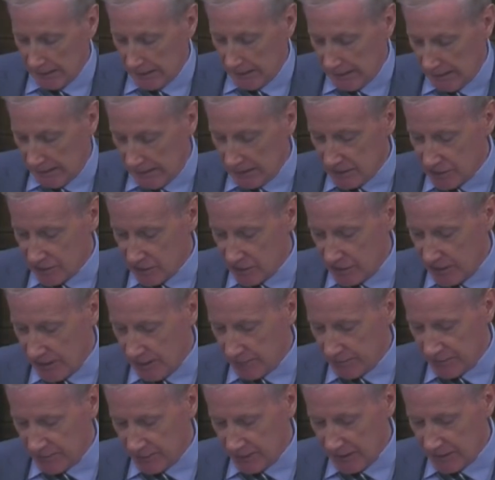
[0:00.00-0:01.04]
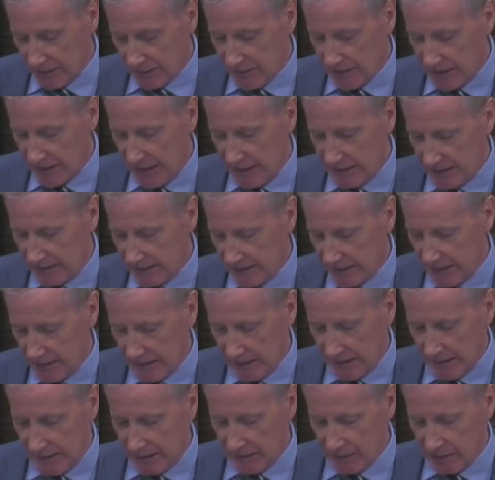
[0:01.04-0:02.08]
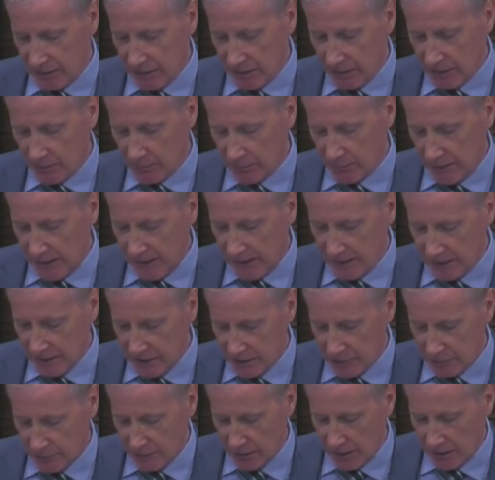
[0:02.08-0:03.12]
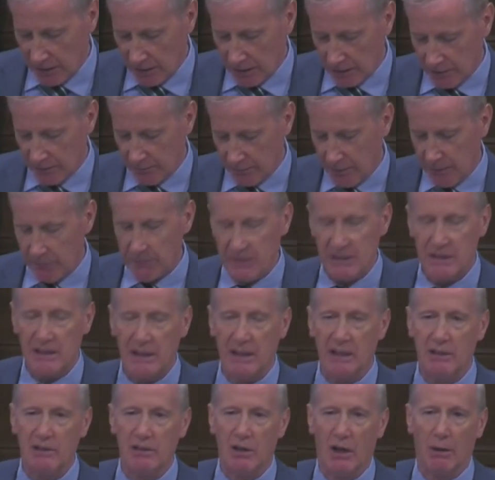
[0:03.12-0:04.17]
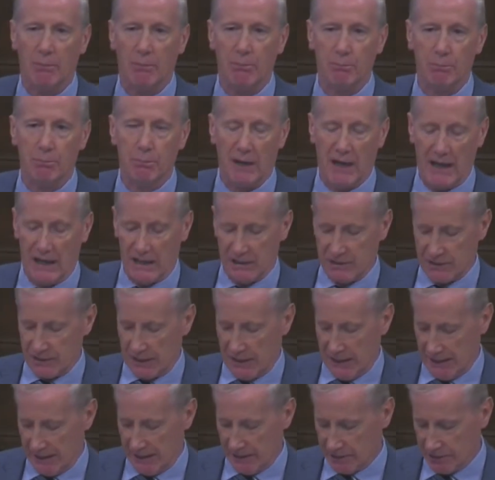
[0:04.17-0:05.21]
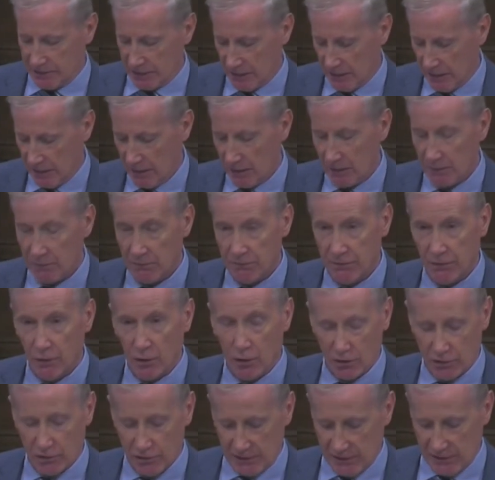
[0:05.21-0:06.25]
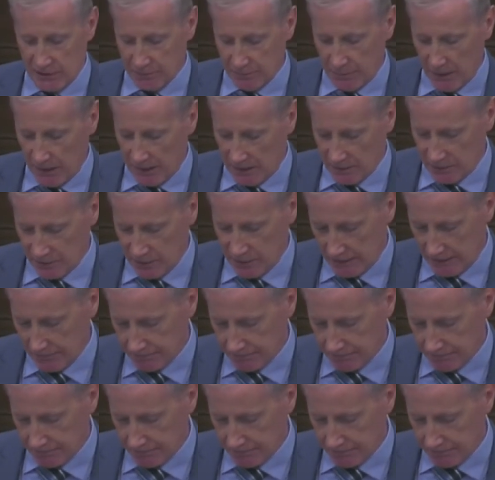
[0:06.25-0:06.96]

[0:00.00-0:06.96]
it is a shameful insight into the complete disregard the BBC top brass has for transparency.